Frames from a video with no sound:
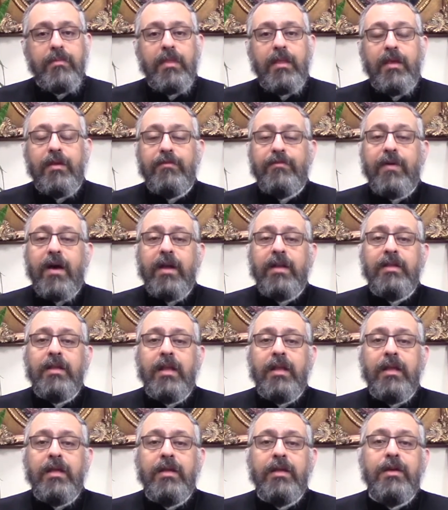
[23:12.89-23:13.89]

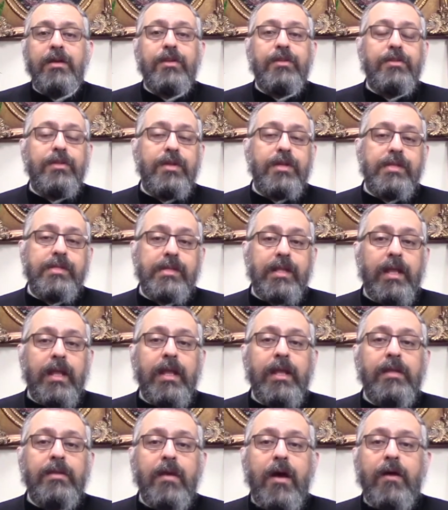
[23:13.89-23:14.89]
Finally, there is
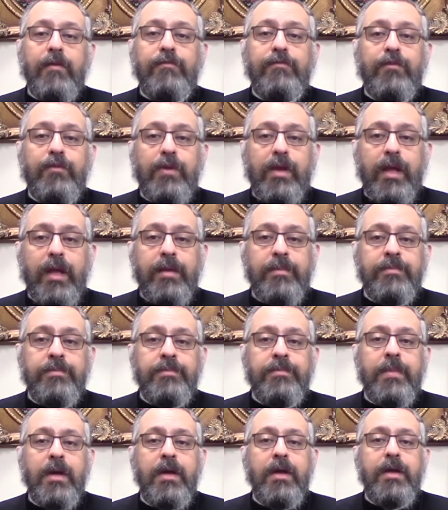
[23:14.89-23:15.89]
laid up for
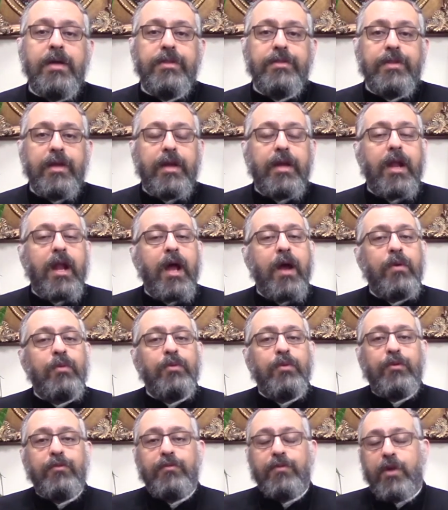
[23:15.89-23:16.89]
him the crown
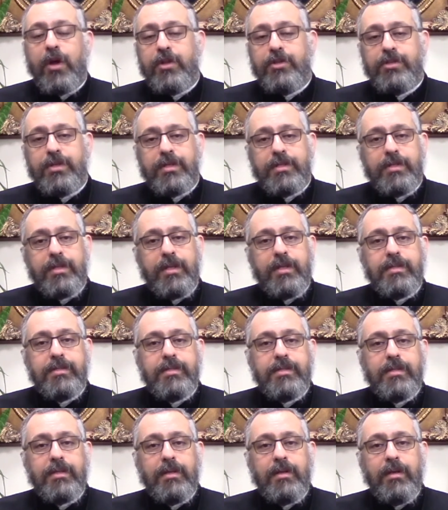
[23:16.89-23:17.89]
of
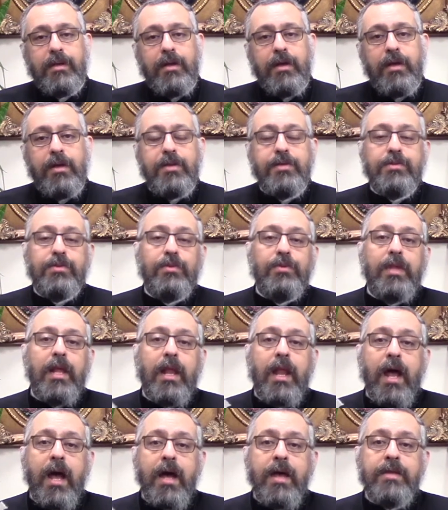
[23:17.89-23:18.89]
righteousness. So the
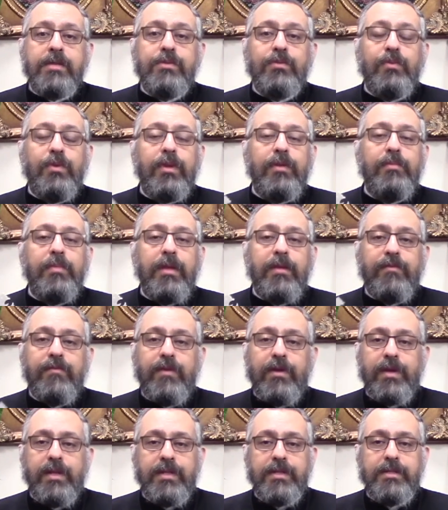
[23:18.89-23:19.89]
last will be
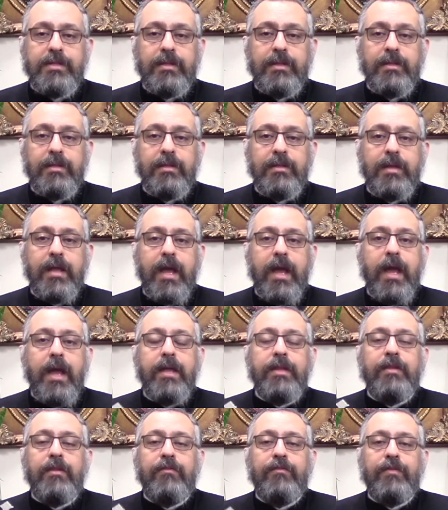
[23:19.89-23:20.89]
first,
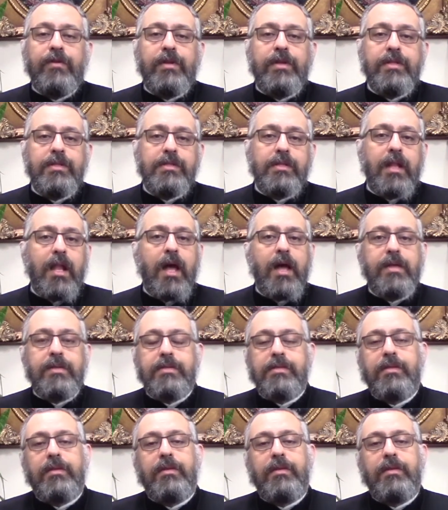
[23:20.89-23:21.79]
and the first last.